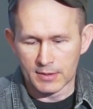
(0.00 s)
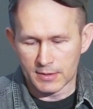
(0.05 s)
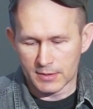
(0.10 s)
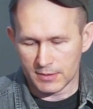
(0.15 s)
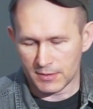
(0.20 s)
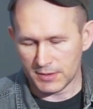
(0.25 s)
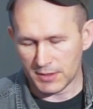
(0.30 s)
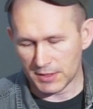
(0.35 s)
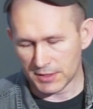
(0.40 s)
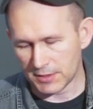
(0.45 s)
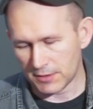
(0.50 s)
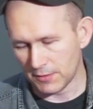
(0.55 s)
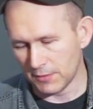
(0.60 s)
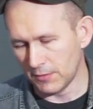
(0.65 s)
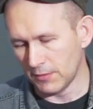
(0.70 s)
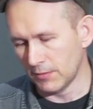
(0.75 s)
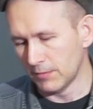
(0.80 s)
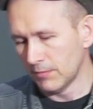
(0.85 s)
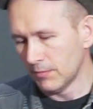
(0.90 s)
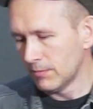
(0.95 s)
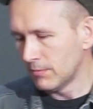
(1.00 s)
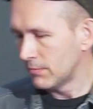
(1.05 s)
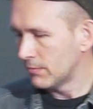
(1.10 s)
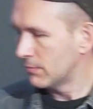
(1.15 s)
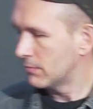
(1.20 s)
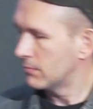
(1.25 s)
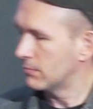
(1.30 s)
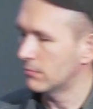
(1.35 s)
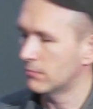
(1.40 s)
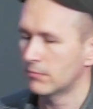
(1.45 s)
So just to
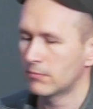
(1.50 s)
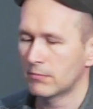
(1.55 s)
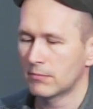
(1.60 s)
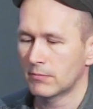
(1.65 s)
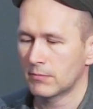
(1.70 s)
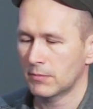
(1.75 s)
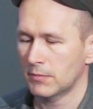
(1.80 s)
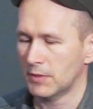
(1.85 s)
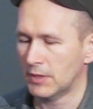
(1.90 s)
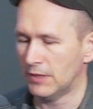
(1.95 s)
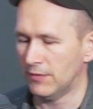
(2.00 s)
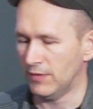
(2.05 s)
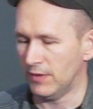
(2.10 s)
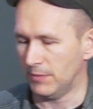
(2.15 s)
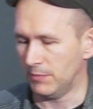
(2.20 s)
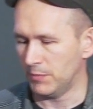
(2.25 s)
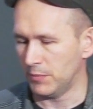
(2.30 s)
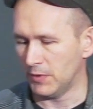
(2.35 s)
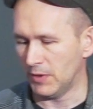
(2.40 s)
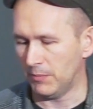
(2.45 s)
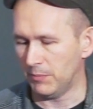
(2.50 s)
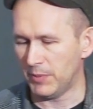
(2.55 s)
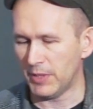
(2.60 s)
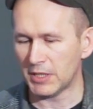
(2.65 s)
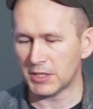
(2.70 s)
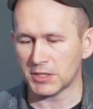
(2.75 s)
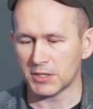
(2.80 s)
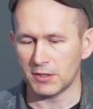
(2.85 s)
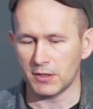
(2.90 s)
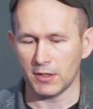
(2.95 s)
put a
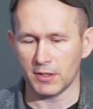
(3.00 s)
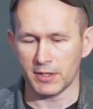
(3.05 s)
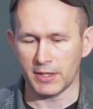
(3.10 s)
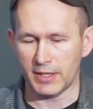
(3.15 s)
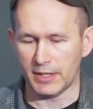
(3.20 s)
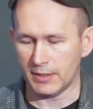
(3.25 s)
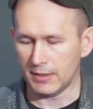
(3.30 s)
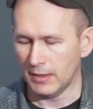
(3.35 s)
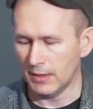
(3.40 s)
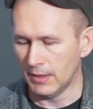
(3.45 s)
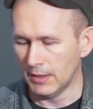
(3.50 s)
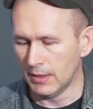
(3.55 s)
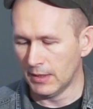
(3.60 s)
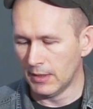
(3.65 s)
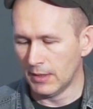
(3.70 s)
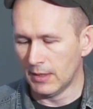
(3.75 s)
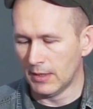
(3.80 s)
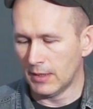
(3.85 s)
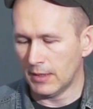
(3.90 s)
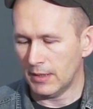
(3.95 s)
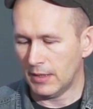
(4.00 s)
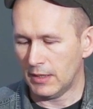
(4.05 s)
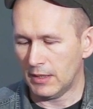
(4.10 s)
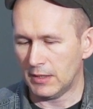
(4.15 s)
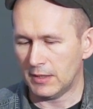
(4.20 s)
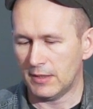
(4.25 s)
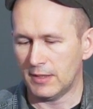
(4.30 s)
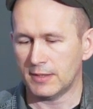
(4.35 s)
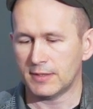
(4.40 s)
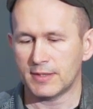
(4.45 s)
picture on it,
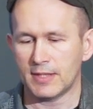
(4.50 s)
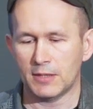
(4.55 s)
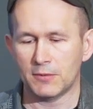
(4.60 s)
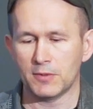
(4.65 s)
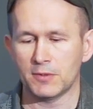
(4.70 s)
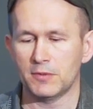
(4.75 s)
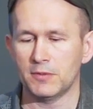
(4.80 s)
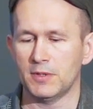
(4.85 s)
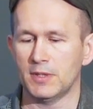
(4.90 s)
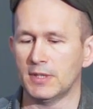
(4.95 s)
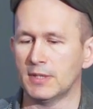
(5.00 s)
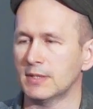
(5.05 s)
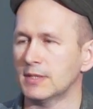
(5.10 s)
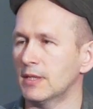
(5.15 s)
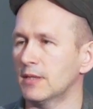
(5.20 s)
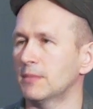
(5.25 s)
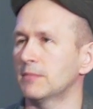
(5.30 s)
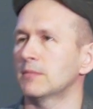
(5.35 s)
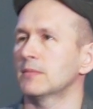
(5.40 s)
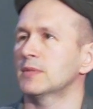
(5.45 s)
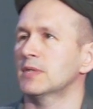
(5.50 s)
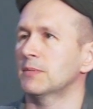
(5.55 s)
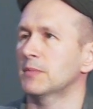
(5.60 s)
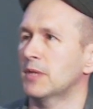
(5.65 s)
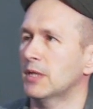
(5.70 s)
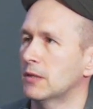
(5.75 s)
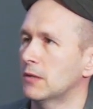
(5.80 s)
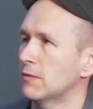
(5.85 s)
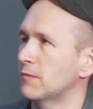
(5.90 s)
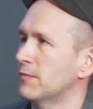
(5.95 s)
let's say we're doing some
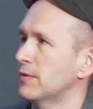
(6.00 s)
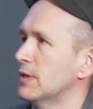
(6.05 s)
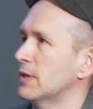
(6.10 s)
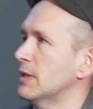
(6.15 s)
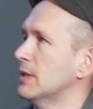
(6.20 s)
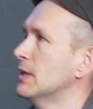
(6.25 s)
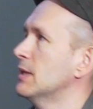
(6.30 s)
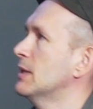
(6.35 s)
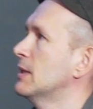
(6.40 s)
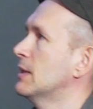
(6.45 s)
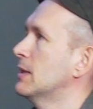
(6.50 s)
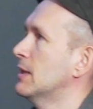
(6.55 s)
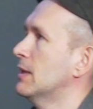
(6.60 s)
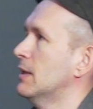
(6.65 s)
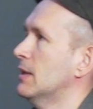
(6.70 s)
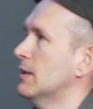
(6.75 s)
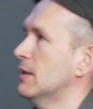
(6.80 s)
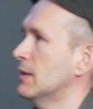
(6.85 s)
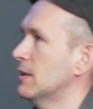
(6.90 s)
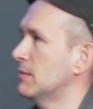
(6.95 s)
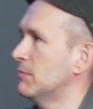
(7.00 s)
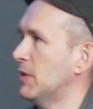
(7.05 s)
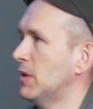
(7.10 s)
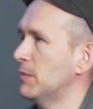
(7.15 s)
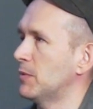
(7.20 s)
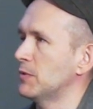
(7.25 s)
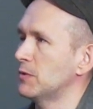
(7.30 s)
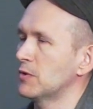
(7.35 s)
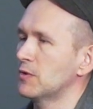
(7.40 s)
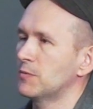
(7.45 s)
kind of a
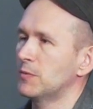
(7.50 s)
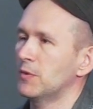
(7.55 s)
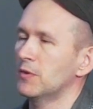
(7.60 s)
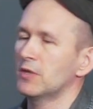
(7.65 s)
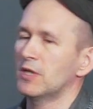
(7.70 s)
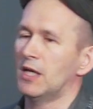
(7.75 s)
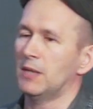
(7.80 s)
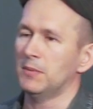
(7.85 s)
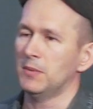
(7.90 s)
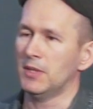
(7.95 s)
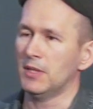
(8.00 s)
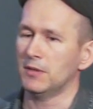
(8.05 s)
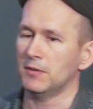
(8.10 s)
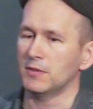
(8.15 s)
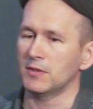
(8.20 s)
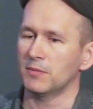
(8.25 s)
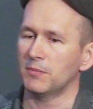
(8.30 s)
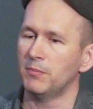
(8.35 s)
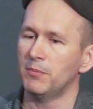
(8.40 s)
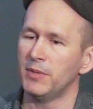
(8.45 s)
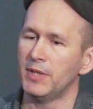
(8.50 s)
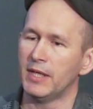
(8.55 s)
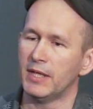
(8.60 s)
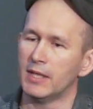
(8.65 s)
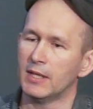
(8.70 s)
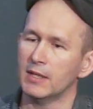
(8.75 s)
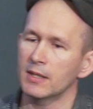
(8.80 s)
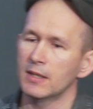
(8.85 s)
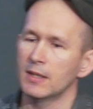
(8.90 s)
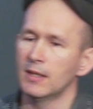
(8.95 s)
MapReduce programming with a
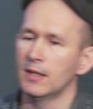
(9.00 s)
pig.